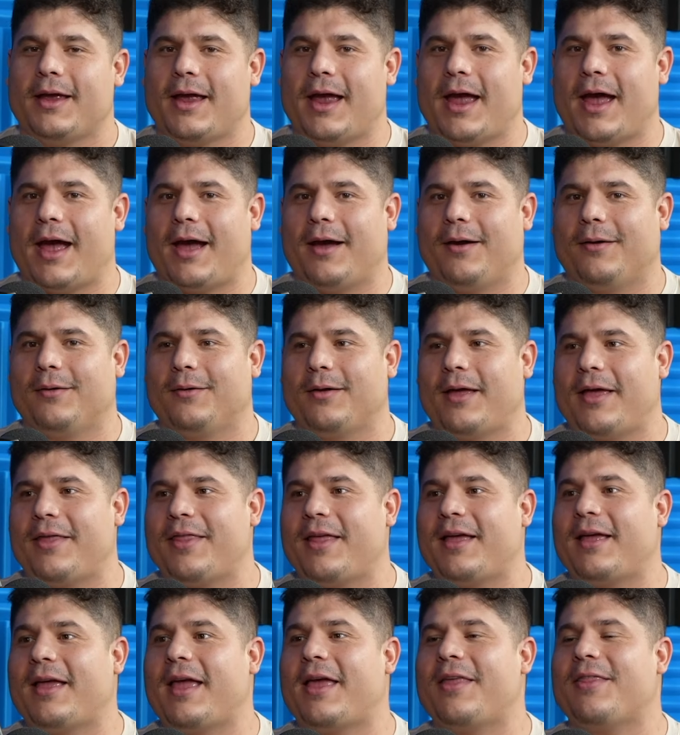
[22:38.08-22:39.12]
Yeah, and
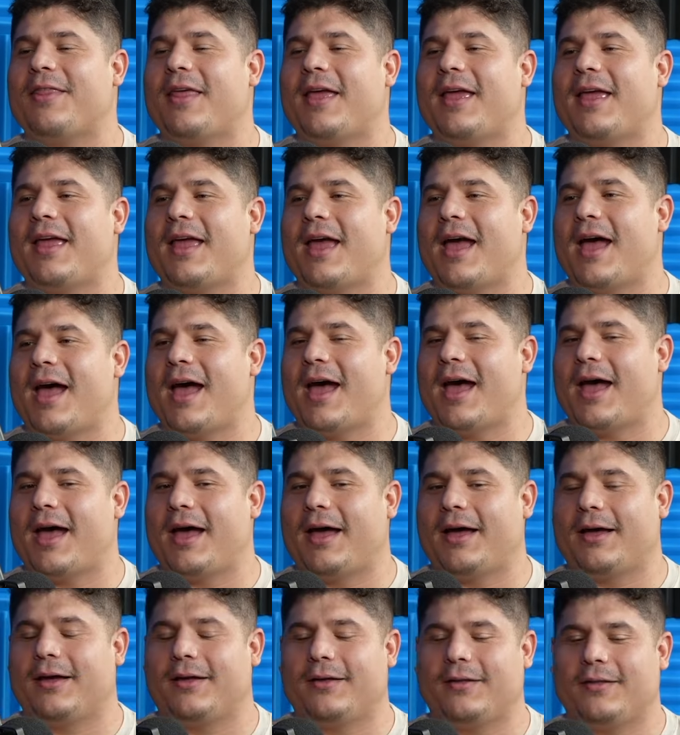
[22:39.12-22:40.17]
they and they uh, they